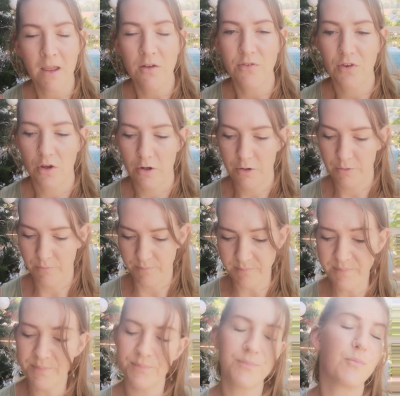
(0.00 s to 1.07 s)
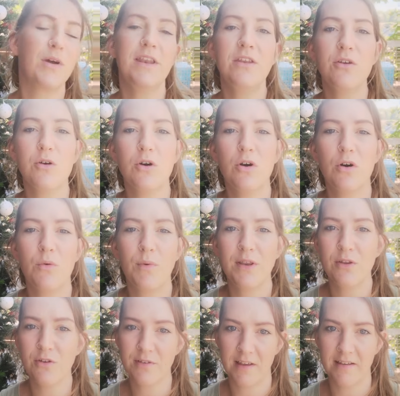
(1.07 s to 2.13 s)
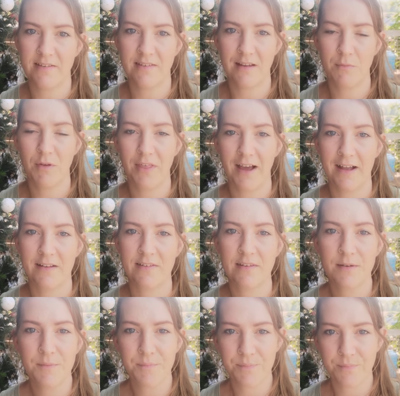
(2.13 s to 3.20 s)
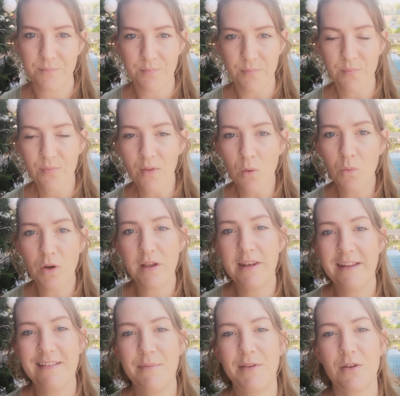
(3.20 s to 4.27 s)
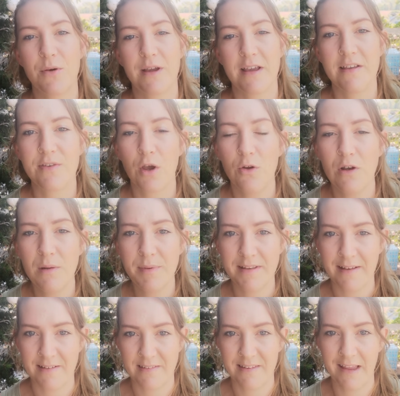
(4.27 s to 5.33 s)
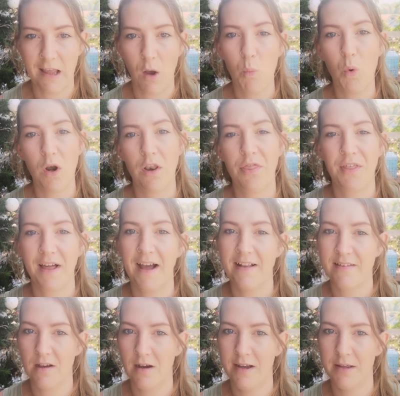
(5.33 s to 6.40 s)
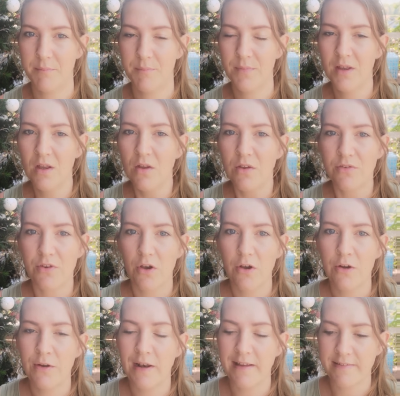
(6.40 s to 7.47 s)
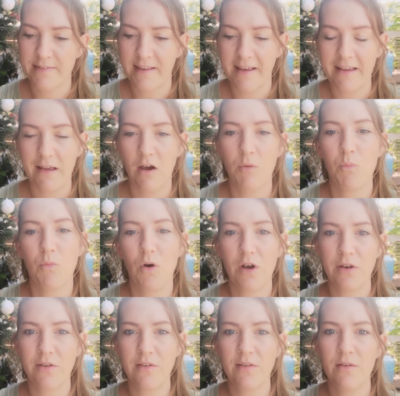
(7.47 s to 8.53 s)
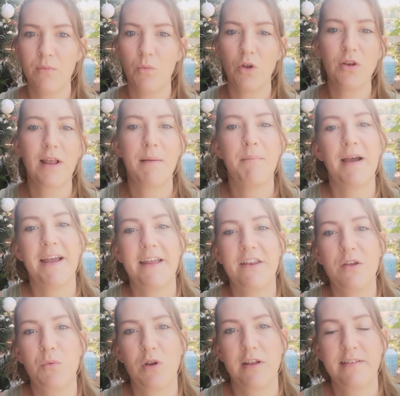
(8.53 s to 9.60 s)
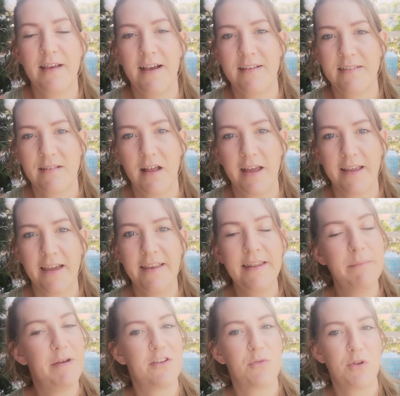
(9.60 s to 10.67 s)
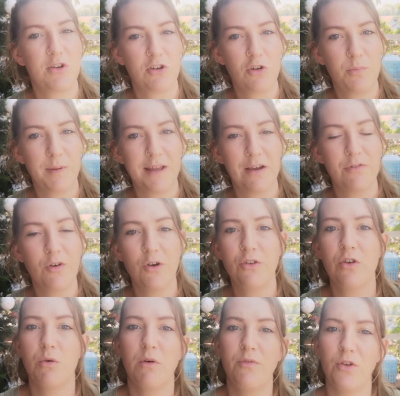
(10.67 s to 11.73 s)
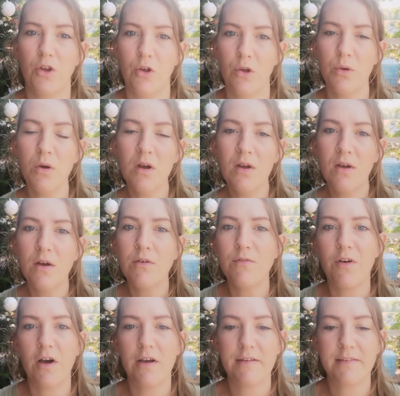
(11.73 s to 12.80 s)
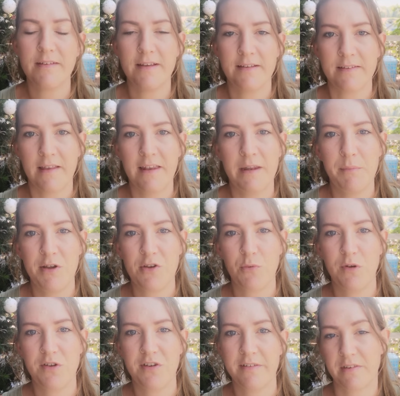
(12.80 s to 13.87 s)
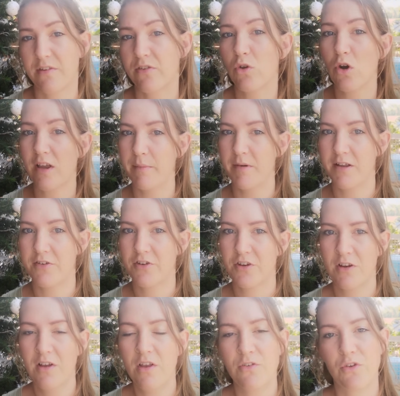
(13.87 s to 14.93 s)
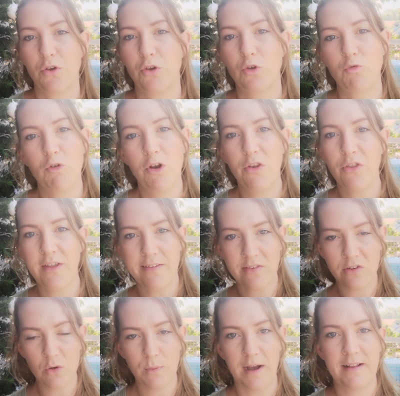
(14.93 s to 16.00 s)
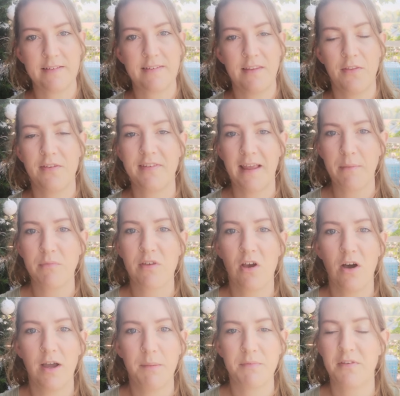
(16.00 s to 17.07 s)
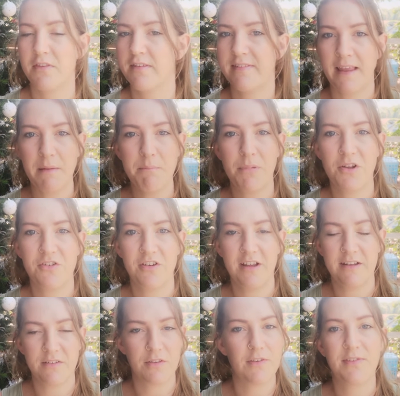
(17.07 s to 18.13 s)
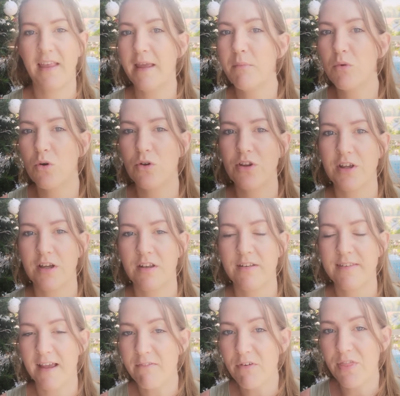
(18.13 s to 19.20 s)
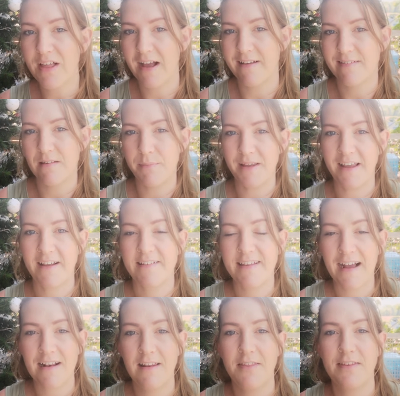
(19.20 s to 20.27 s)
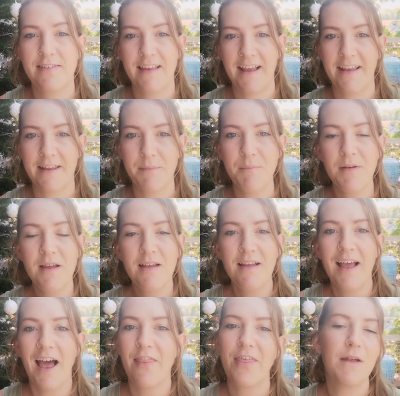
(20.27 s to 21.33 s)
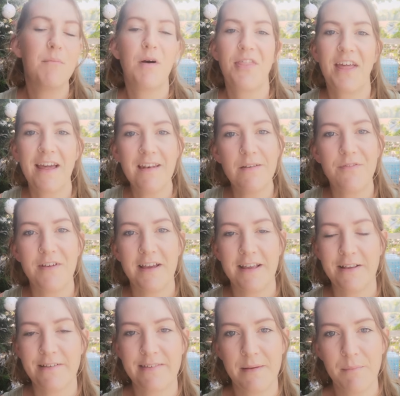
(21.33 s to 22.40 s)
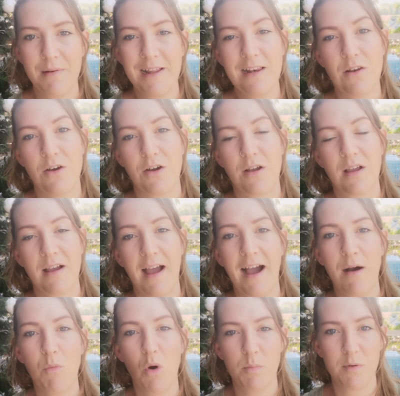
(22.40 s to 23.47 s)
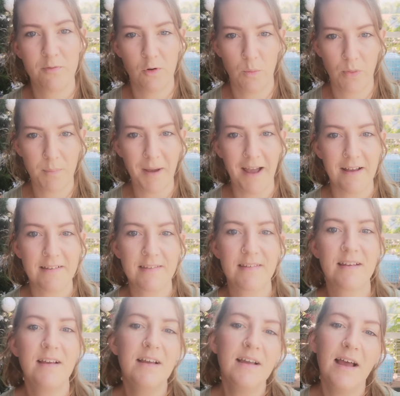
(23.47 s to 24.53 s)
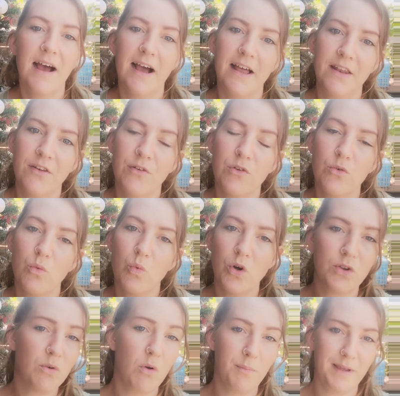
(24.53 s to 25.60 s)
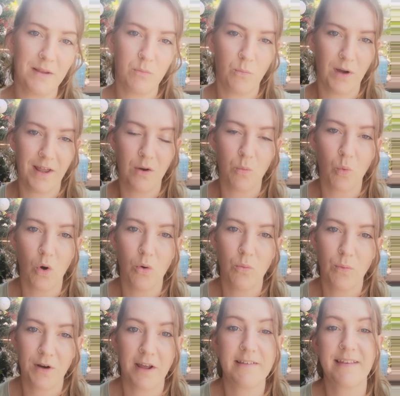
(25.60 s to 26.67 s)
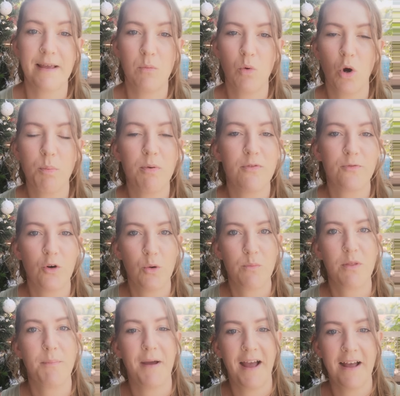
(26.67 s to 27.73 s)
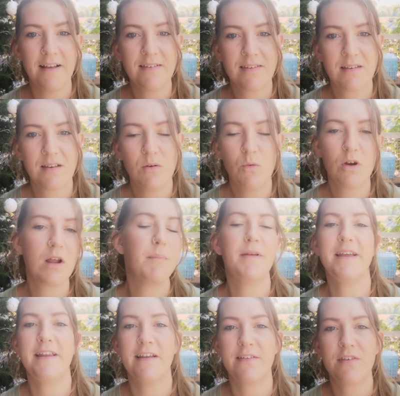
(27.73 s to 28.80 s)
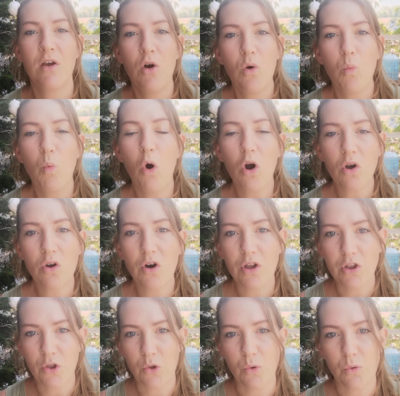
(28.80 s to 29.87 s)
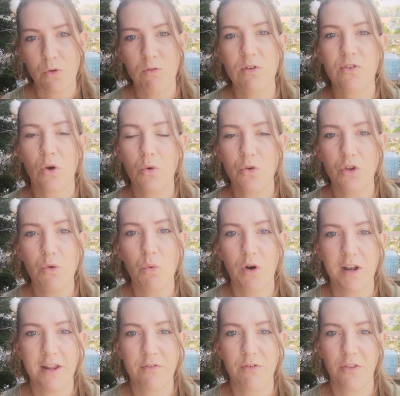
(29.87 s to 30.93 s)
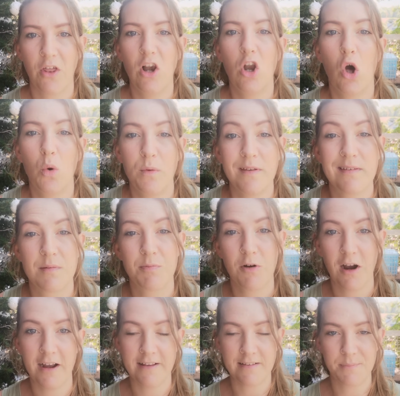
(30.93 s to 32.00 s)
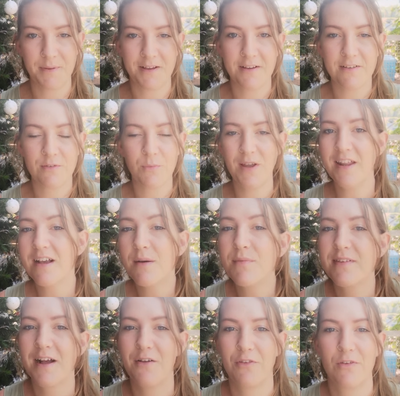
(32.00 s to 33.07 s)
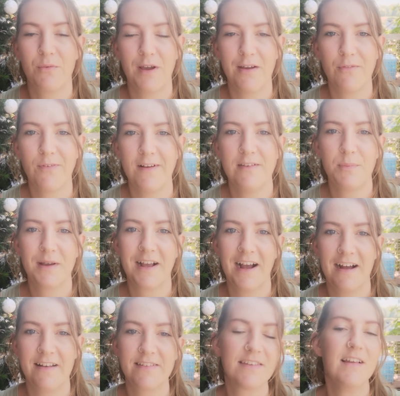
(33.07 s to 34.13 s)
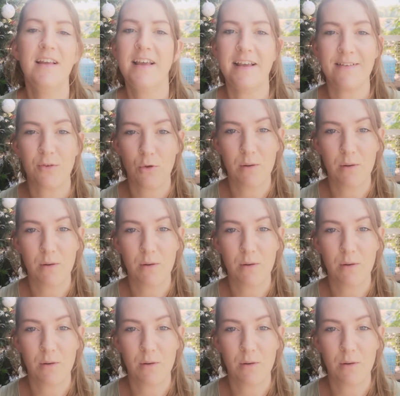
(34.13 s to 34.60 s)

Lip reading: So when you're testing with ads, what you need to be doing is only be testing one thing at a time. So let's say on one campaign you want to test like an image, which could be a photo of you versus an image which is a stock image. So you'd run these two ads at the same time, to the same budget, to the same audience. Everything has to be exactly the same, and then by the end of it you simply look at what performed the best. And what do I mean when I say what performed the best? What I mean is what got you the result you wanted for the lowest price, because when it comes down to it, Facebook ads, it's